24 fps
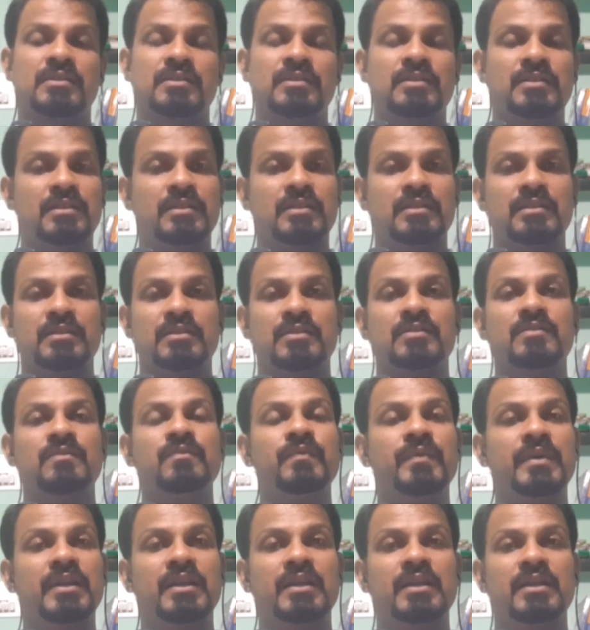Here
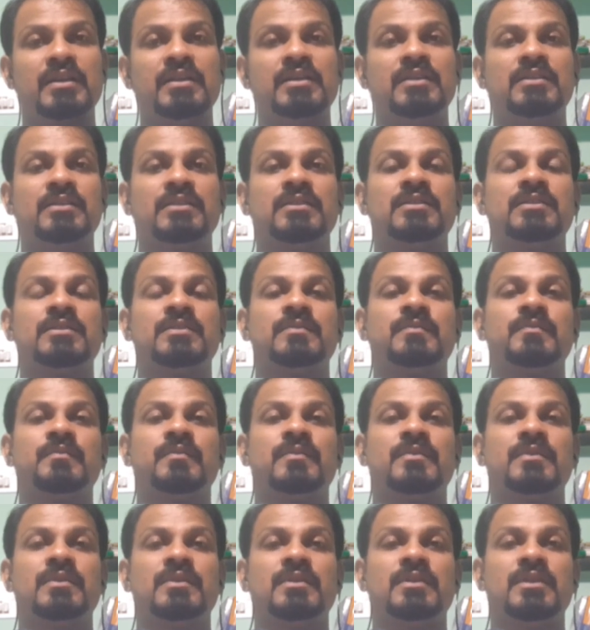we learn
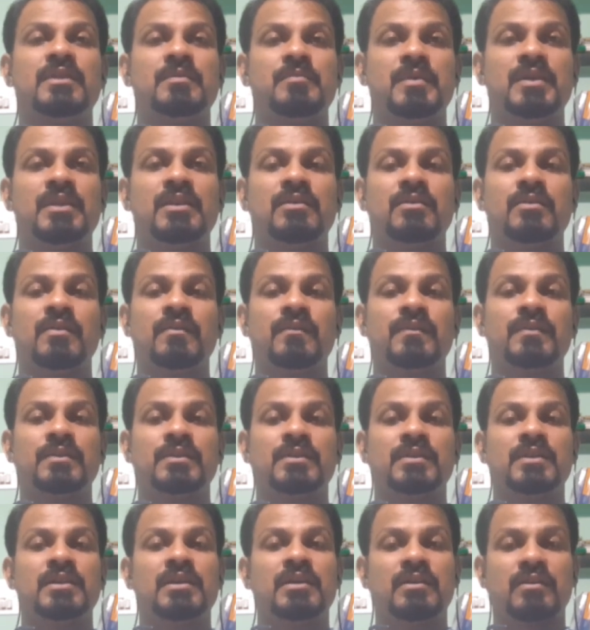the meaning of
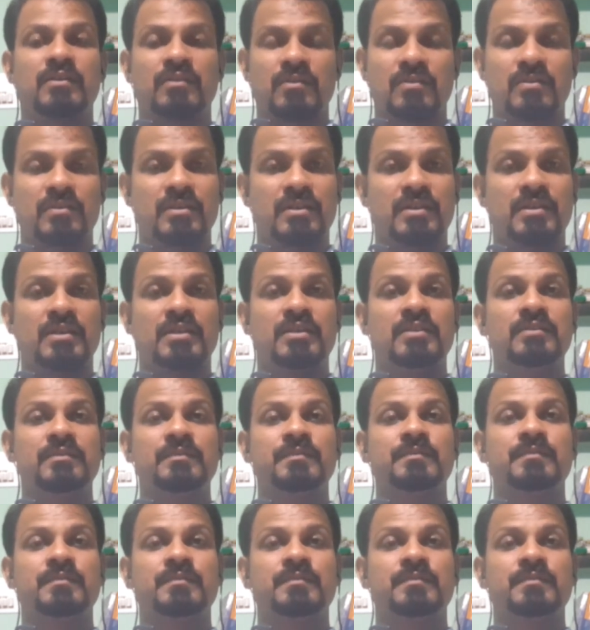raw data,